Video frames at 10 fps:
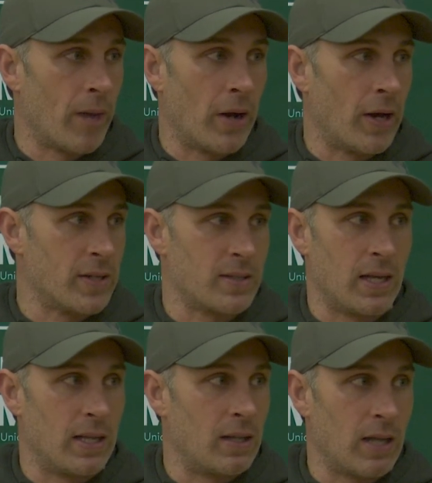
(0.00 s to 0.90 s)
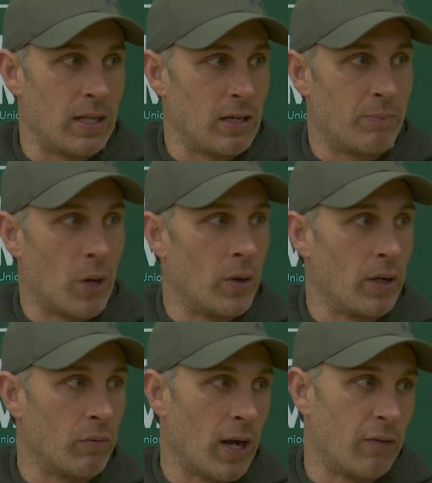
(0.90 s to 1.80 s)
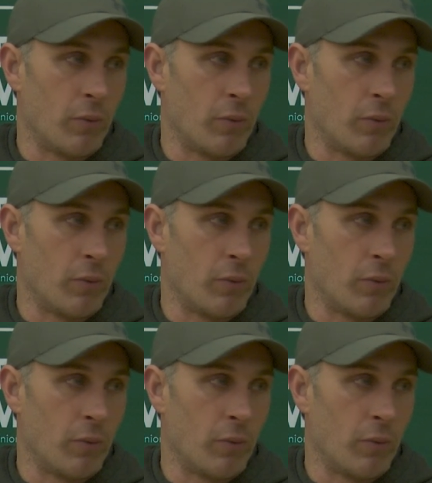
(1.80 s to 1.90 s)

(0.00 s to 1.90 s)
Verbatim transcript: about us than than the opponent, right?